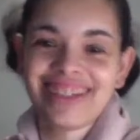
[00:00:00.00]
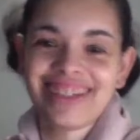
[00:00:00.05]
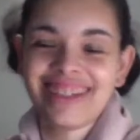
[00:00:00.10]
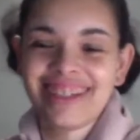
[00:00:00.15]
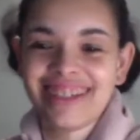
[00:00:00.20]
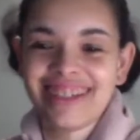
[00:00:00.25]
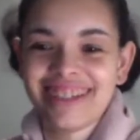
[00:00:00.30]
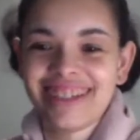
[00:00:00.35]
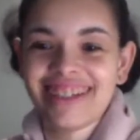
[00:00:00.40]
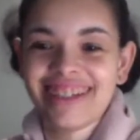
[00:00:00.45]

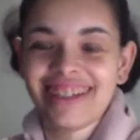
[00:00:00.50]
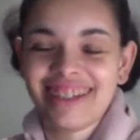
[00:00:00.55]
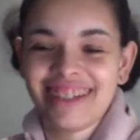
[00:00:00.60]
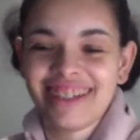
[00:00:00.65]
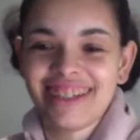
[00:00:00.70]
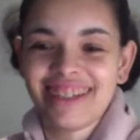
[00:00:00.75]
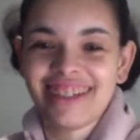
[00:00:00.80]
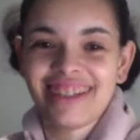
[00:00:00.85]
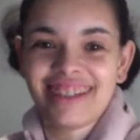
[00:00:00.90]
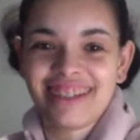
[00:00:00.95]
validation
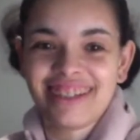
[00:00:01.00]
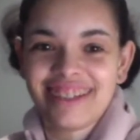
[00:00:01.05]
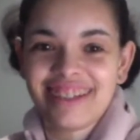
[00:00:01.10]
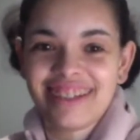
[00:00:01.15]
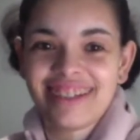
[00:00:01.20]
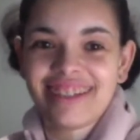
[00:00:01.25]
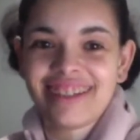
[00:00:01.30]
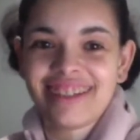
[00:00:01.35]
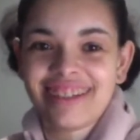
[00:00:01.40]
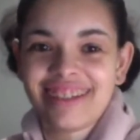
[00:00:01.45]
from a man
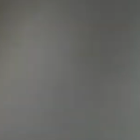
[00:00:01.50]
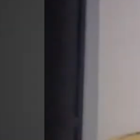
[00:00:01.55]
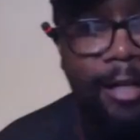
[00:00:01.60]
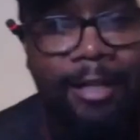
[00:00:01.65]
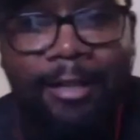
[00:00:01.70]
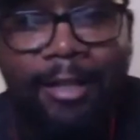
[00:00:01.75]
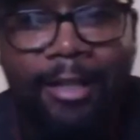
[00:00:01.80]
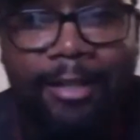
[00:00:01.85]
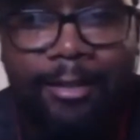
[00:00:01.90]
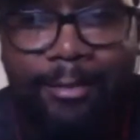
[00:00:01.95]
or you need
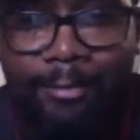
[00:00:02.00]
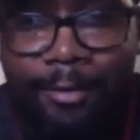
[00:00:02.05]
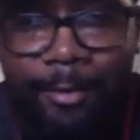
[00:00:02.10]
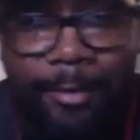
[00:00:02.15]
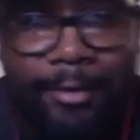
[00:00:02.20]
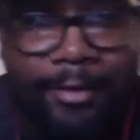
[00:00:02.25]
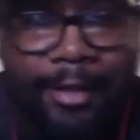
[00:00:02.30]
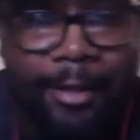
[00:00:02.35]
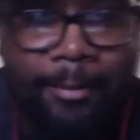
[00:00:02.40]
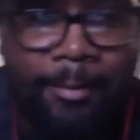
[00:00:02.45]
validation from
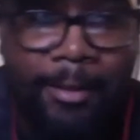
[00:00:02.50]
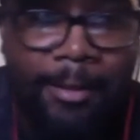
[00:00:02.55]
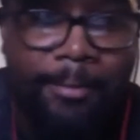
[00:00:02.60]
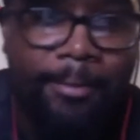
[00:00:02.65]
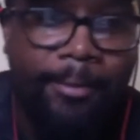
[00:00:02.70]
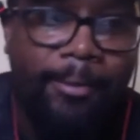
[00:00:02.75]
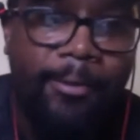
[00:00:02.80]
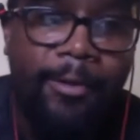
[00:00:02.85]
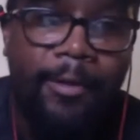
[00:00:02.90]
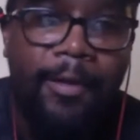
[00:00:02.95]
a set of
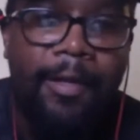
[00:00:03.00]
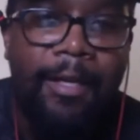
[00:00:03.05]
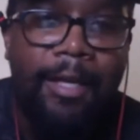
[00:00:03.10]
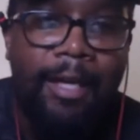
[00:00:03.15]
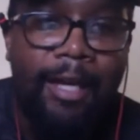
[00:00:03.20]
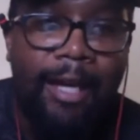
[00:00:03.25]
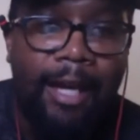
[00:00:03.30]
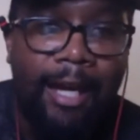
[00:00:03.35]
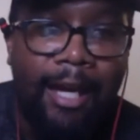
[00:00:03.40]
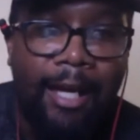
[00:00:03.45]
people,
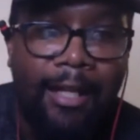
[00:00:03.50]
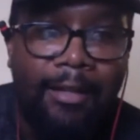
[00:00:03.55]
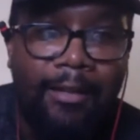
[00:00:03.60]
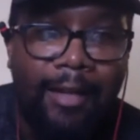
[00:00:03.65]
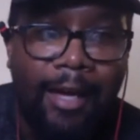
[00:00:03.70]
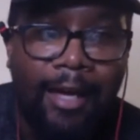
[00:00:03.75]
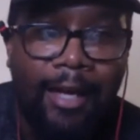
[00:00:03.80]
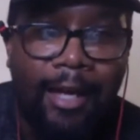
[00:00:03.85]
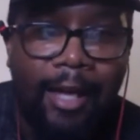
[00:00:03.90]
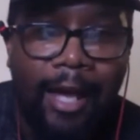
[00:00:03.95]
and
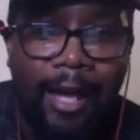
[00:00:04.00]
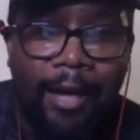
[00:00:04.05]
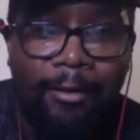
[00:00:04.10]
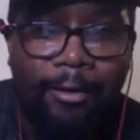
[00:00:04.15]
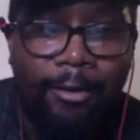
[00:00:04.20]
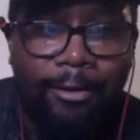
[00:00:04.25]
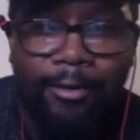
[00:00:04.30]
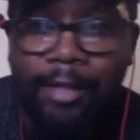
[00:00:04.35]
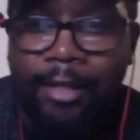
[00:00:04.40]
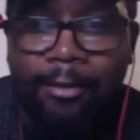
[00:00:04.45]

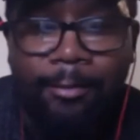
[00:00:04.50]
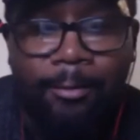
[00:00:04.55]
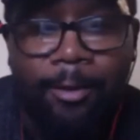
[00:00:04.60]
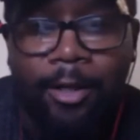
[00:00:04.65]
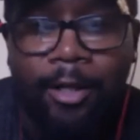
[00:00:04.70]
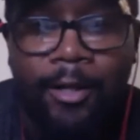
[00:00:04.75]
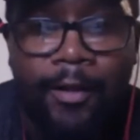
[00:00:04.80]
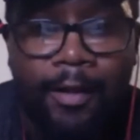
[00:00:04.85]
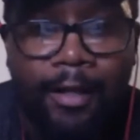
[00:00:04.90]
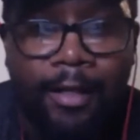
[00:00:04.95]
because that's
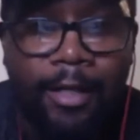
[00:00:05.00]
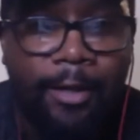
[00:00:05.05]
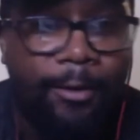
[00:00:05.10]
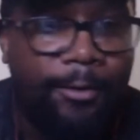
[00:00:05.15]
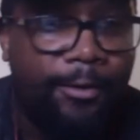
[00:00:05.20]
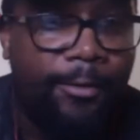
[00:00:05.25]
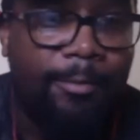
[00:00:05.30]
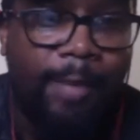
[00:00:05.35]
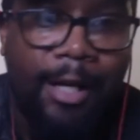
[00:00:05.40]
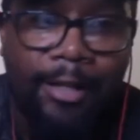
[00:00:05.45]
what
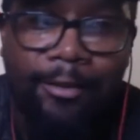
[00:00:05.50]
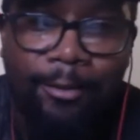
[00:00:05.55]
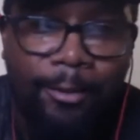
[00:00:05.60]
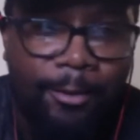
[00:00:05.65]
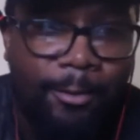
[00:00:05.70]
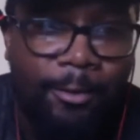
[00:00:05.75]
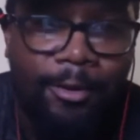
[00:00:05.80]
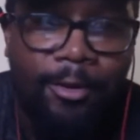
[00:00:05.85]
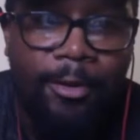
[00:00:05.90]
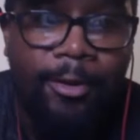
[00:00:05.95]
girls in my
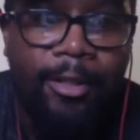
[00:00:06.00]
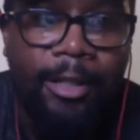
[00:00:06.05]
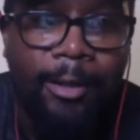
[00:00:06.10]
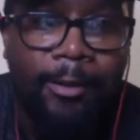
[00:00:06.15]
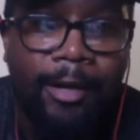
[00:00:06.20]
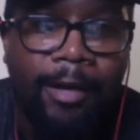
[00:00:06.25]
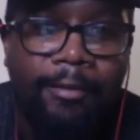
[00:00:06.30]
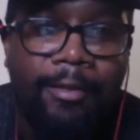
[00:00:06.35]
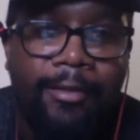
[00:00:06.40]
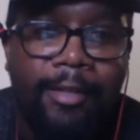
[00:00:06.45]
school were doing. They
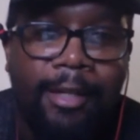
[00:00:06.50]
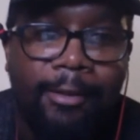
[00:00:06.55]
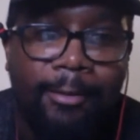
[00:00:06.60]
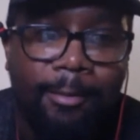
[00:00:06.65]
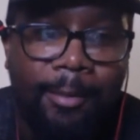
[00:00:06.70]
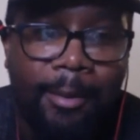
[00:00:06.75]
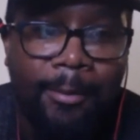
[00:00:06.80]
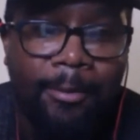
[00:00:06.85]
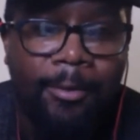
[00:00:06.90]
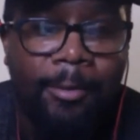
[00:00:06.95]
were having sex
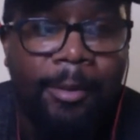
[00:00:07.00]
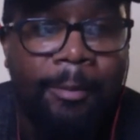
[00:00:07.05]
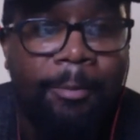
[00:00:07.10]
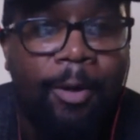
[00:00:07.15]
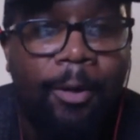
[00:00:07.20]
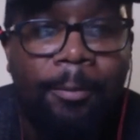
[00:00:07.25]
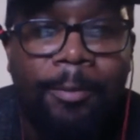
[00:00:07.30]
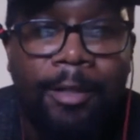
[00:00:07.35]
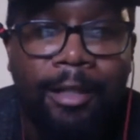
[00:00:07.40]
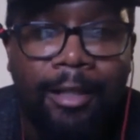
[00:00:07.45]
with people to be
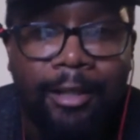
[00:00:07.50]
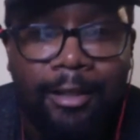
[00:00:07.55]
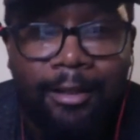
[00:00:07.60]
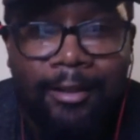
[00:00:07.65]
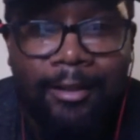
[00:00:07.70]
popular.